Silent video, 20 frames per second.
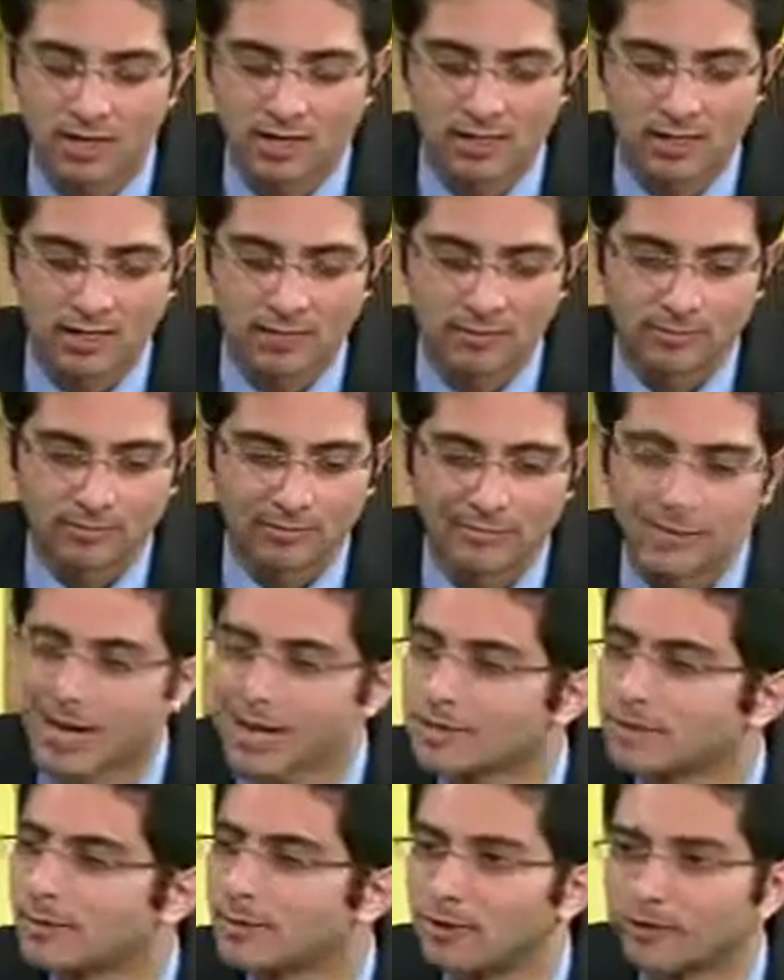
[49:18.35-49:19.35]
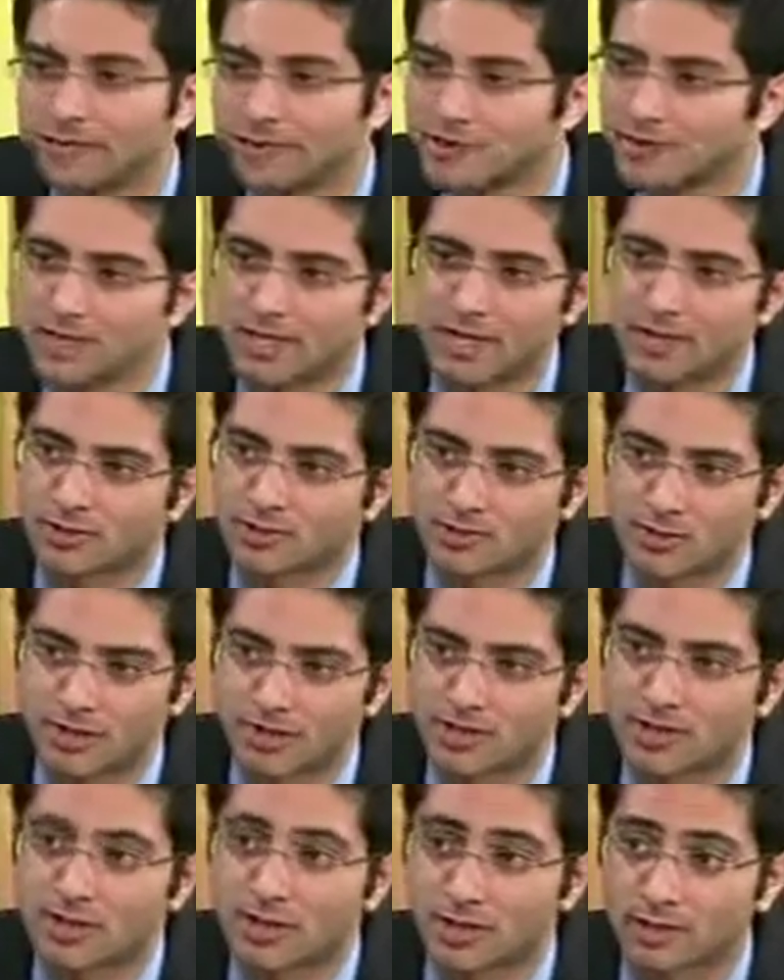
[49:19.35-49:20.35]
Hospital visitation
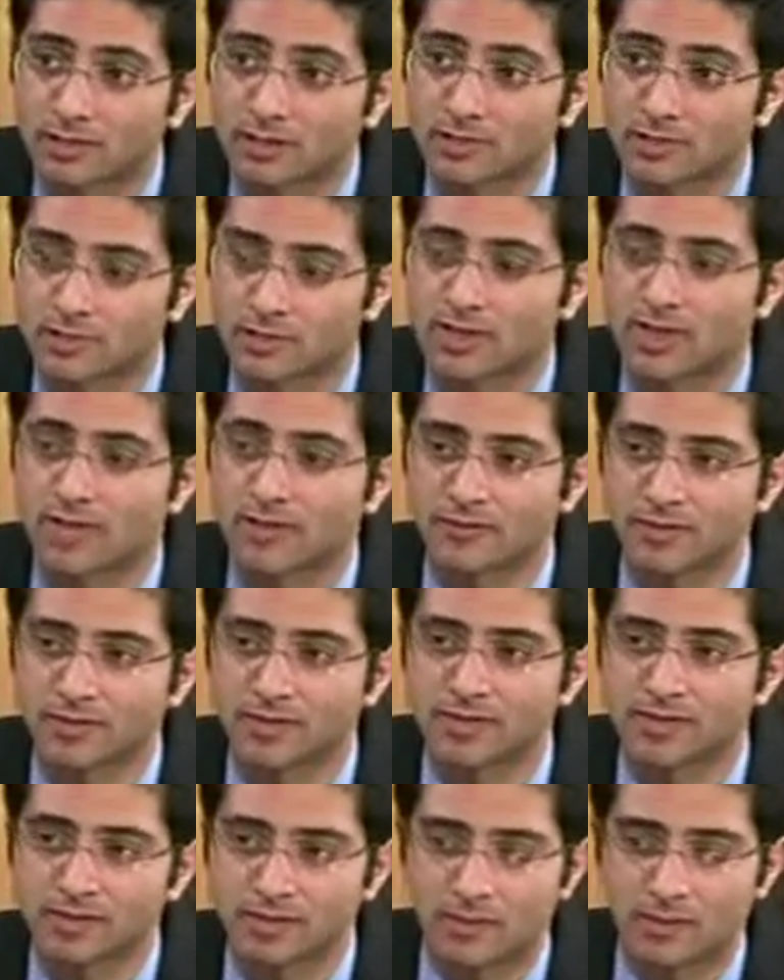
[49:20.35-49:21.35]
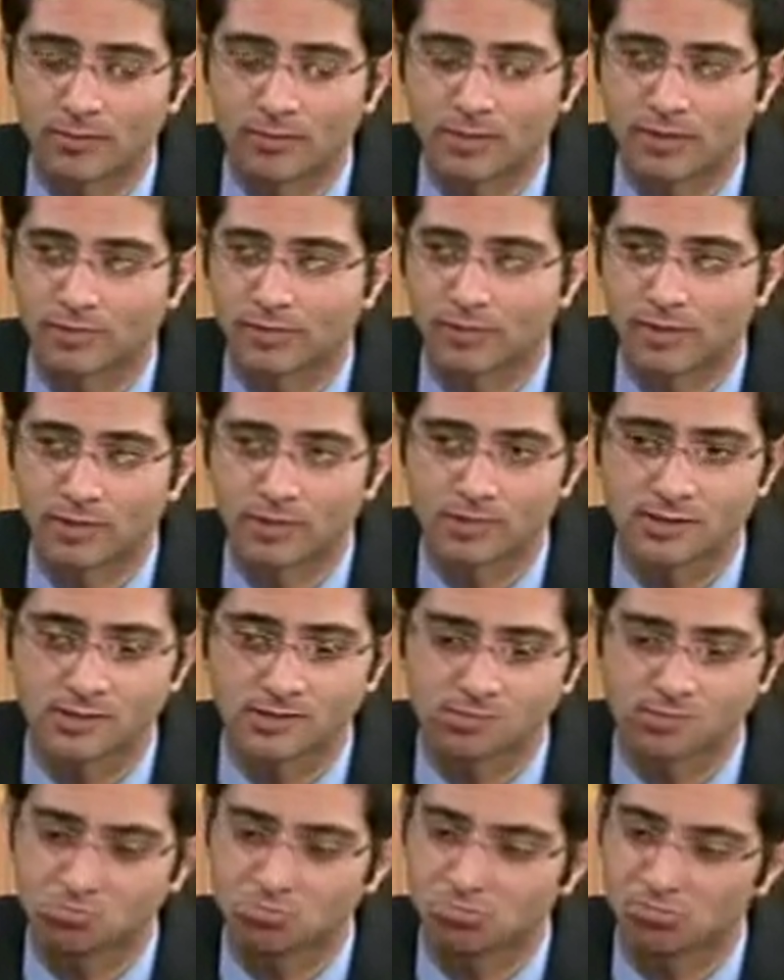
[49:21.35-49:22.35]
rights, I think, is the most obvious example of this.